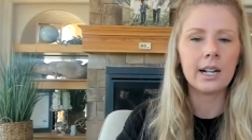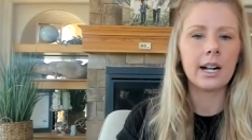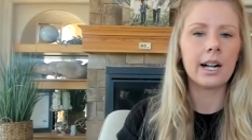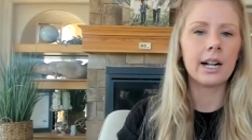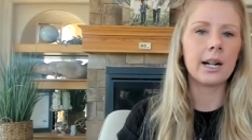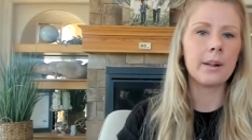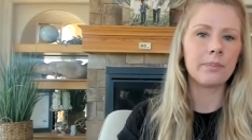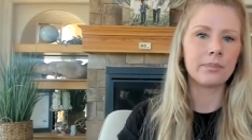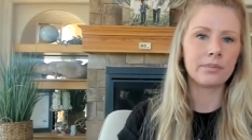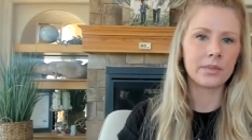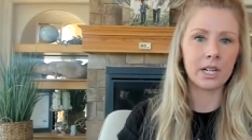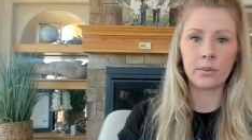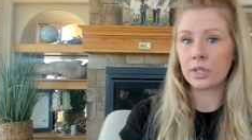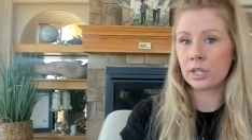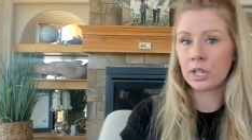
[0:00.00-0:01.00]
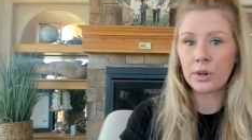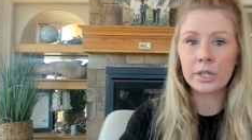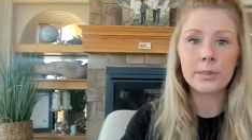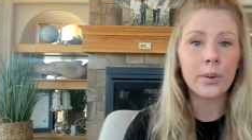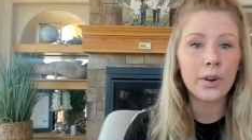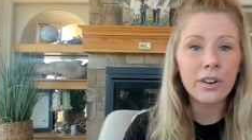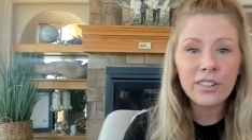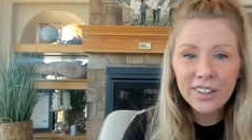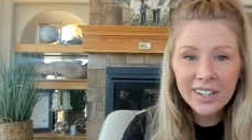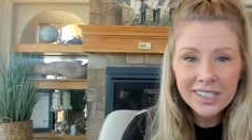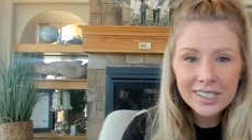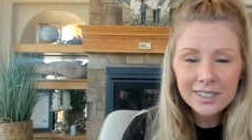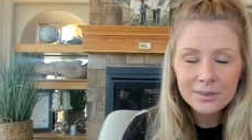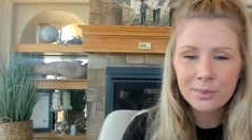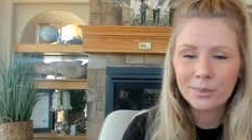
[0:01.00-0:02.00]
Um, and it wasn't always
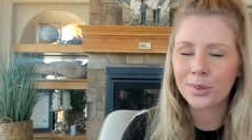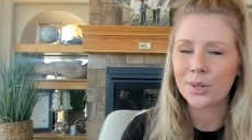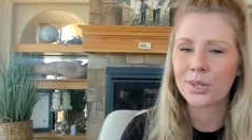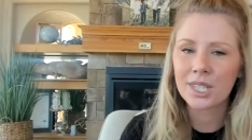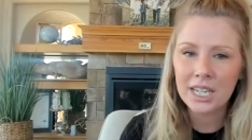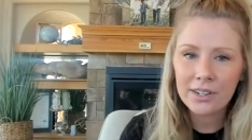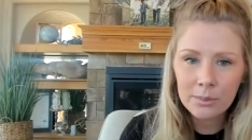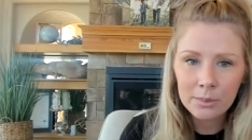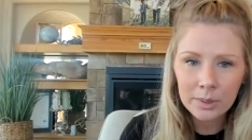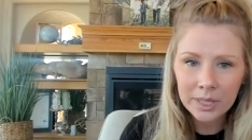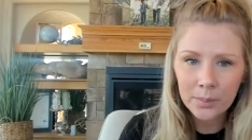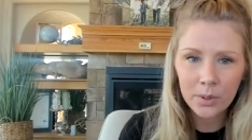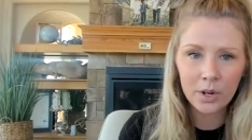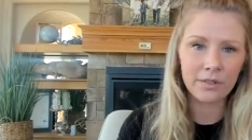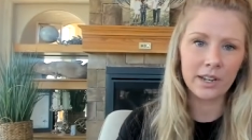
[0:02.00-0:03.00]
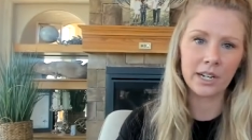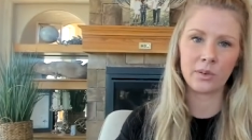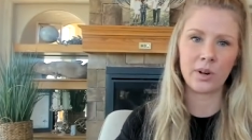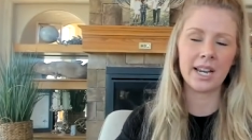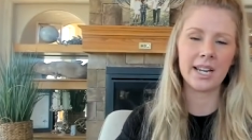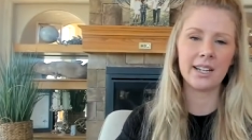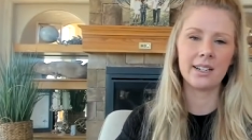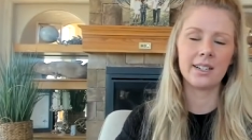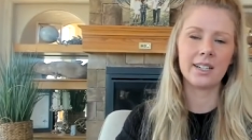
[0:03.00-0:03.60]
perfect, perceivably perfect, right?